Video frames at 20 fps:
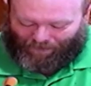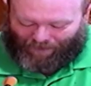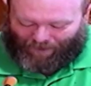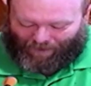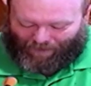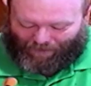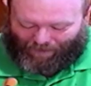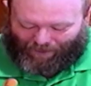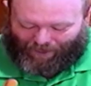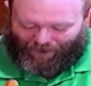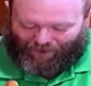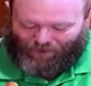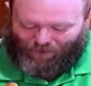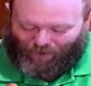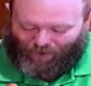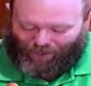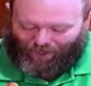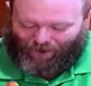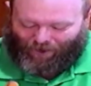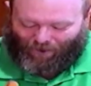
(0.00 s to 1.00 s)
Because
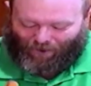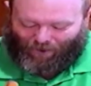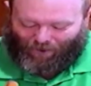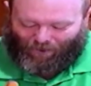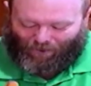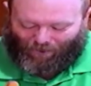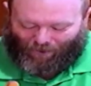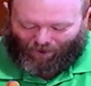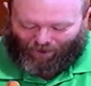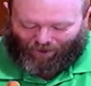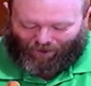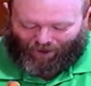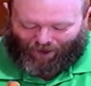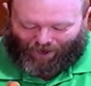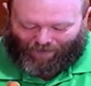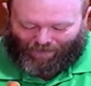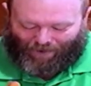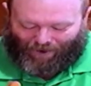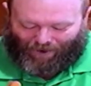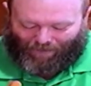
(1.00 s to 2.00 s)
we know a lot
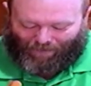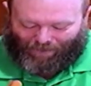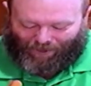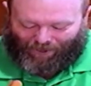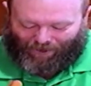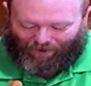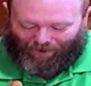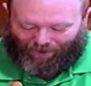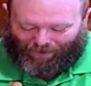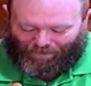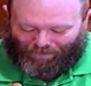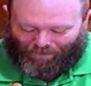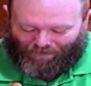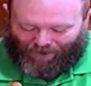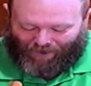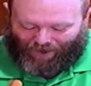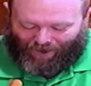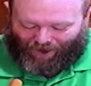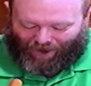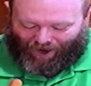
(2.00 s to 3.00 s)
about Peter,
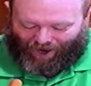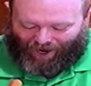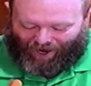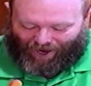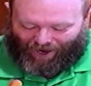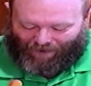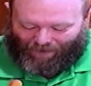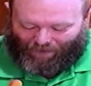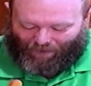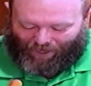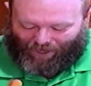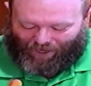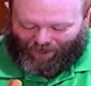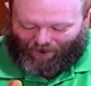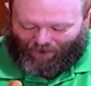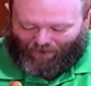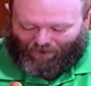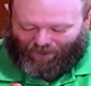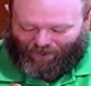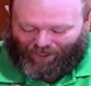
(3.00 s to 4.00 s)
and we
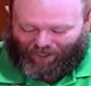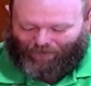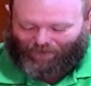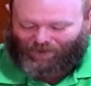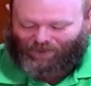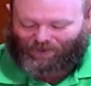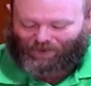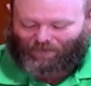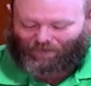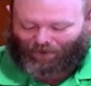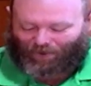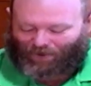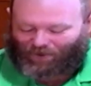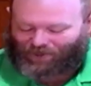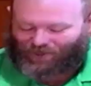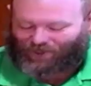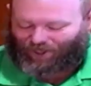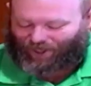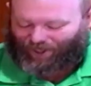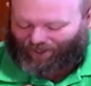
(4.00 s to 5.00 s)
know that he was a
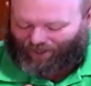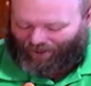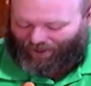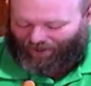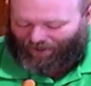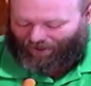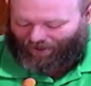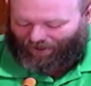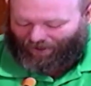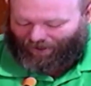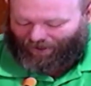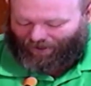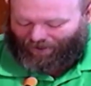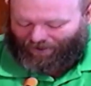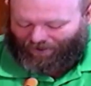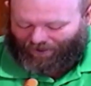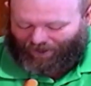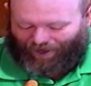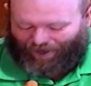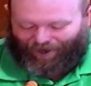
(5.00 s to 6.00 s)
person
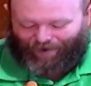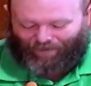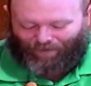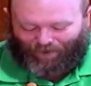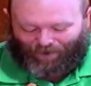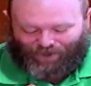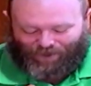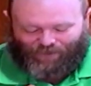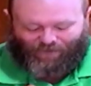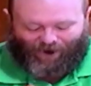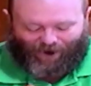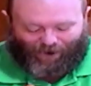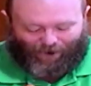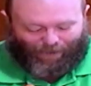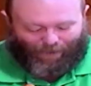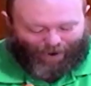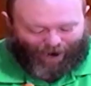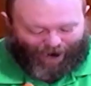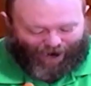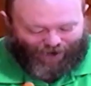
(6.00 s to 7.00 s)
that was
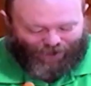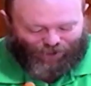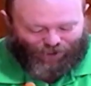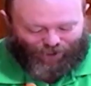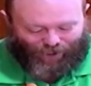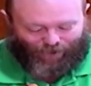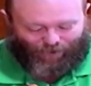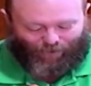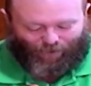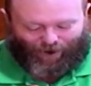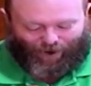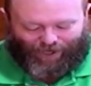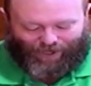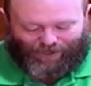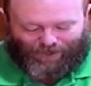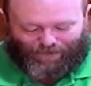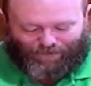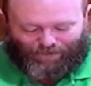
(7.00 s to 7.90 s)
very passionate, right?